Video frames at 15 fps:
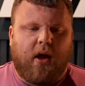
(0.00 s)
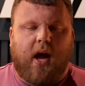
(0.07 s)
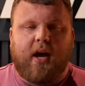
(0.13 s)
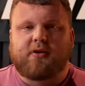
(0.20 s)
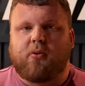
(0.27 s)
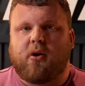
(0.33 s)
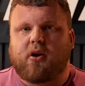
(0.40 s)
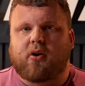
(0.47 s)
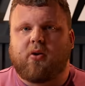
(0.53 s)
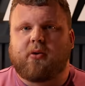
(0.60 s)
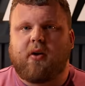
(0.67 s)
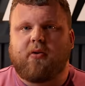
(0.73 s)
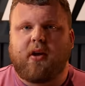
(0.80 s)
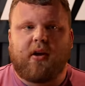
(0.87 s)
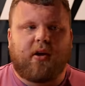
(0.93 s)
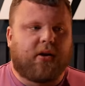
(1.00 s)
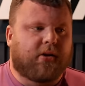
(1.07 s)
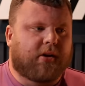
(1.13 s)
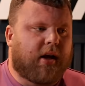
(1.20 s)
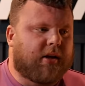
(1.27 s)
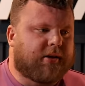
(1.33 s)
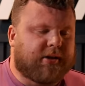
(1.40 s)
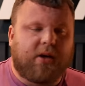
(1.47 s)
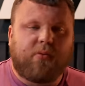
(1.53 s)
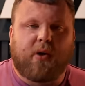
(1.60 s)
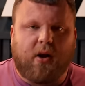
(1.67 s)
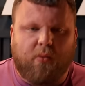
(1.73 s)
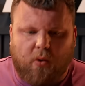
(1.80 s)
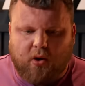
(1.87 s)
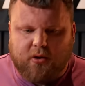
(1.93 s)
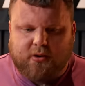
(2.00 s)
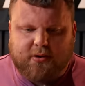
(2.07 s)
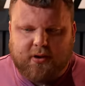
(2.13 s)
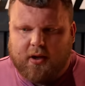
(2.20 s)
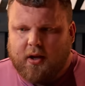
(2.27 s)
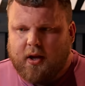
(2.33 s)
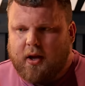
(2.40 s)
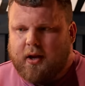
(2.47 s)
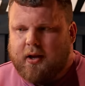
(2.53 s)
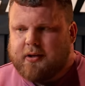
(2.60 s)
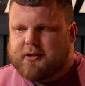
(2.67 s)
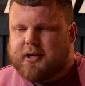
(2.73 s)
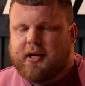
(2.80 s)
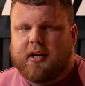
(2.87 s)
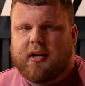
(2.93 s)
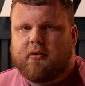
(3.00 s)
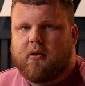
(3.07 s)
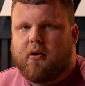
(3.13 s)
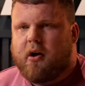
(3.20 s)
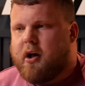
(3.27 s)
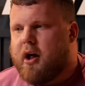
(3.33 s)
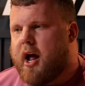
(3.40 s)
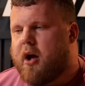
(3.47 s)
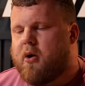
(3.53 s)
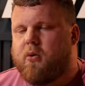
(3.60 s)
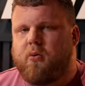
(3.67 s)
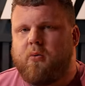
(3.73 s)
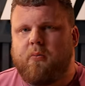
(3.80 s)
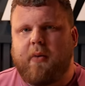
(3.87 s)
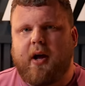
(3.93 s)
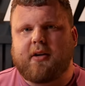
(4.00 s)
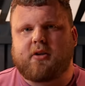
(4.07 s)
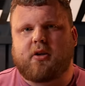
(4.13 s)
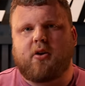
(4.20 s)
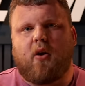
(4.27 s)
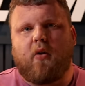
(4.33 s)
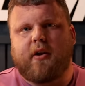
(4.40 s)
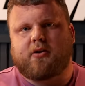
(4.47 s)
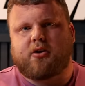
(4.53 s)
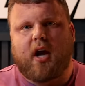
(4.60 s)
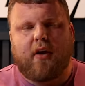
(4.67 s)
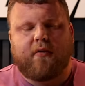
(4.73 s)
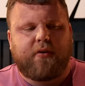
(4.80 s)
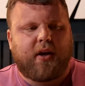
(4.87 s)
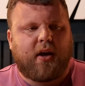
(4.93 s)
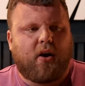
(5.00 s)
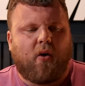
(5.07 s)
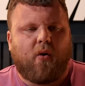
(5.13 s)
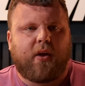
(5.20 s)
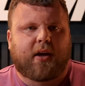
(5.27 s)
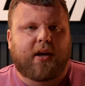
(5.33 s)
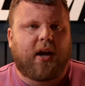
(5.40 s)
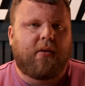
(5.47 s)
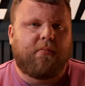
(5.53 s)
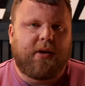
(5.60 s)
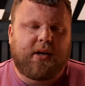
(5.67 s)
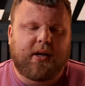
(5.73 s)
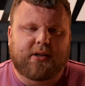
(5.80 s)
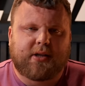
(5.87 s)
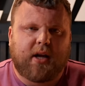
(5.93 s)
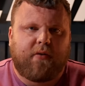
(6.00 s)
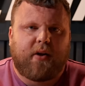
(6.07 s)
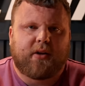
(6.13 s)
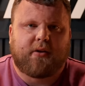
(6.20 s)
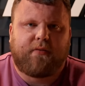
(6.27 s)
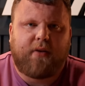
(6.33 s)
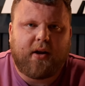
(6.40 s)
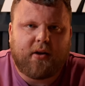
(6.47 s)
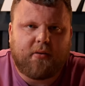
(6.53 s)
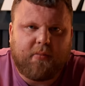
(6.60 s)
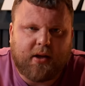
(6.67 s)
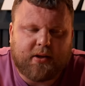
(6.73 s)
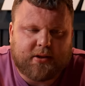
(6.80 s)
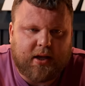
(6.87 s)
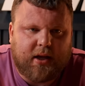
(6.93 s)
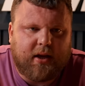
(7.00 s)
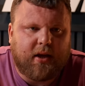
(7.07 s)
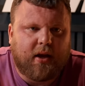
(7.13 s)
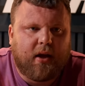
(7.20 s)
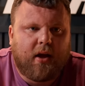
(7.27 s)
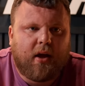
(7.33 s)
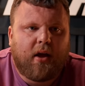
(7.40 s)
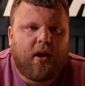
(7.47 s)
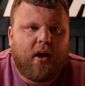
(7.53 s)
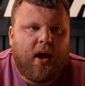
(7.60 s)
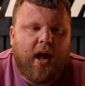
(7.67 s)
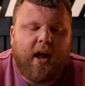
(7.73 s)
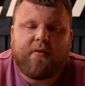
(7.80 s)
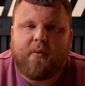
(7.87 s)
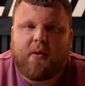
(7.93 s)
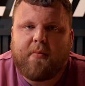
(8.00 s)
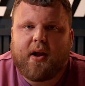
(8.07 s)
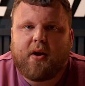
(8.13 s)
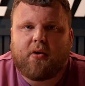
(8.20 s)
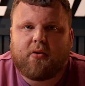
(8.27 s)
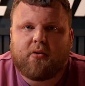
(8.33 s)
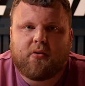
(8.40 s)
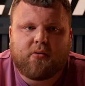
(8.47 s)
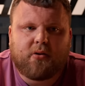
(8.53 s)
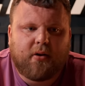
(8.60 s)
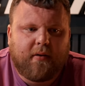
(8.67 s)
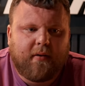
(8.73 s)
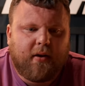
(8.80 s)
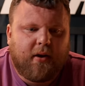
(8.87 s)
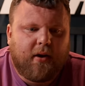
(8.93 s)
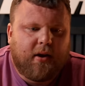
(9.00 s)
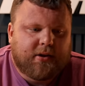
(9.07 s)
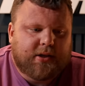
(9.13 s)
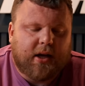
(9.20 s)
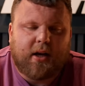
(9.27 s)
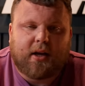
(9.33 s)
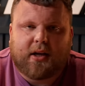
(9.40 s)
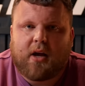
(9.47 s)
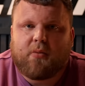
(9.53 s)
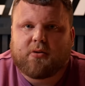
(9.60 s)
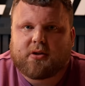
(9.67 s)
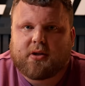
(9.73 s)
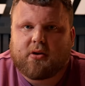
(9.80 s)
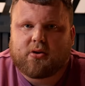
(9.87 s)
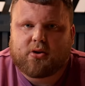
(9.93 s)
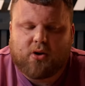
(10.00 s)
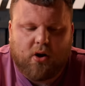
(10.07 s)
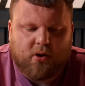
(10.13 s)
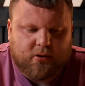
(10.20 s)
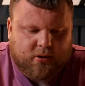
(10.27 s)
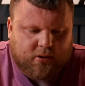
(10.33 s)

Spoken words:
I just wanted to go down here and kind of see where I was, see how much all the travelling and all the kind of media stuff has affected me, and see if my mental side of the game was still strong.